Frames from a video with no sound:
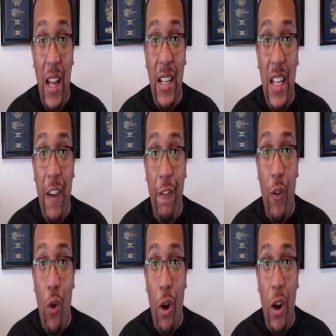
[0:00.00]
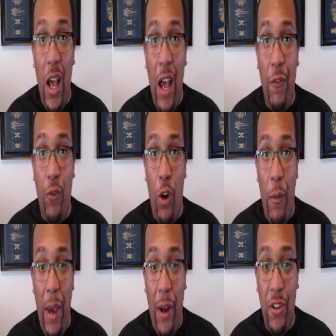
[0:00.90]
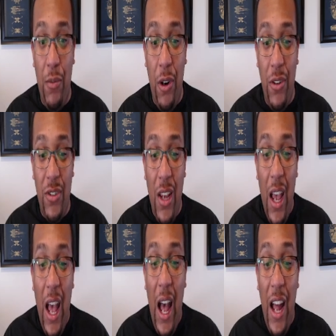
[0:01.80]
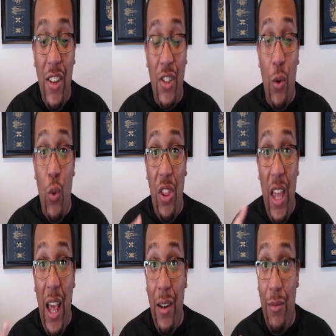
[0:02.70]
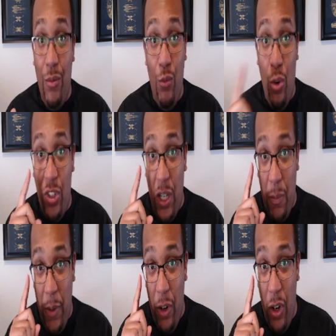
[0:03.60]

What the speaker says: d4 for our battle smarts. So with that, we're just going to spend